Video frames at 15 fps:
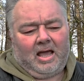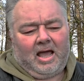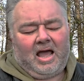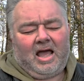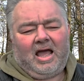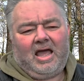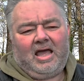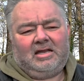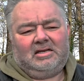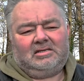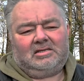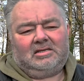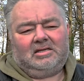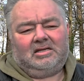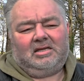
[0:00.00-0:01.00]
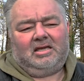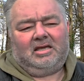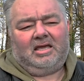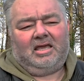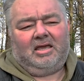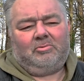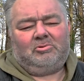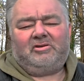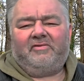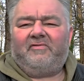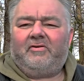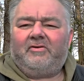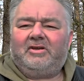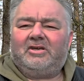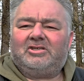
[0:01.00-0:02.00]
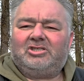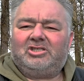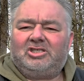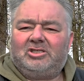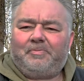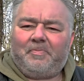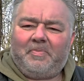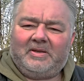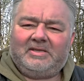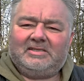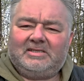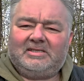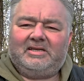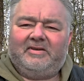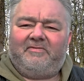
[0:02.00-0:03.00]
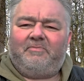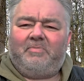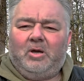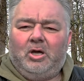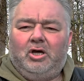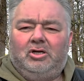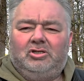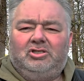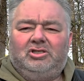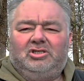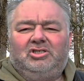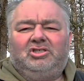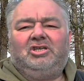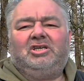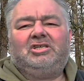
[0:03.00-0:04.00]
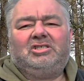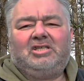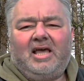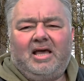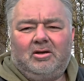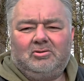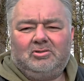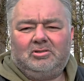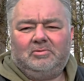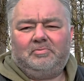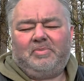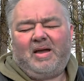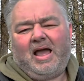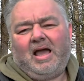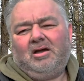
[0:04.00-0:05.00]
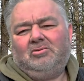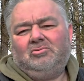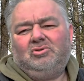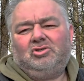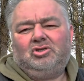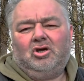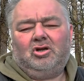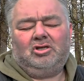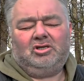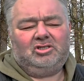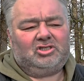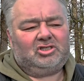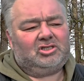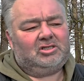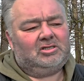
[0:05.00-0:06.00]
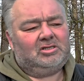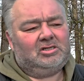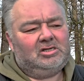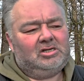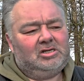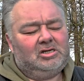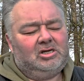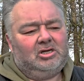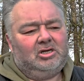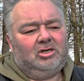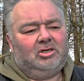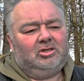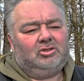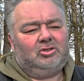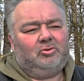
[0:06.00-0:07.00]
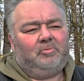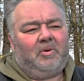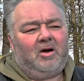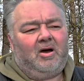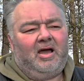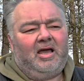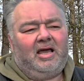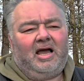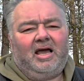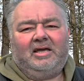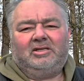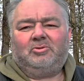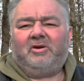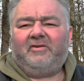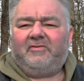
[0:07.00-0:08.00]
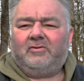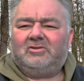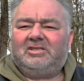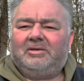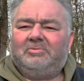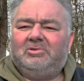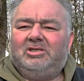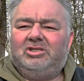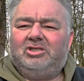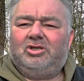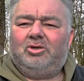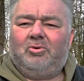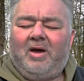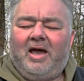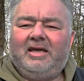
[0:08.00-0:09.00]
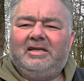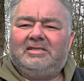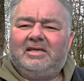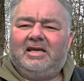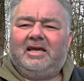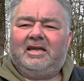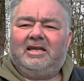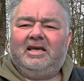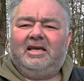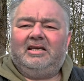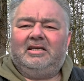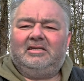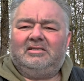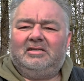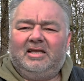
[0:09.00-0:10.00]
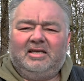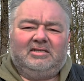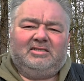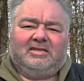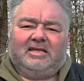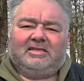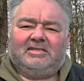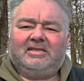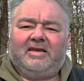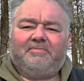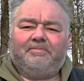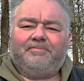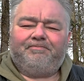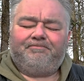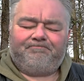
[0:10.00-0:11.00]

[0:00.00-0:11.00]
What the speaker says: And it was a very expensive purchase, $6,000 to buy a 24-70-2.8 and a Z7.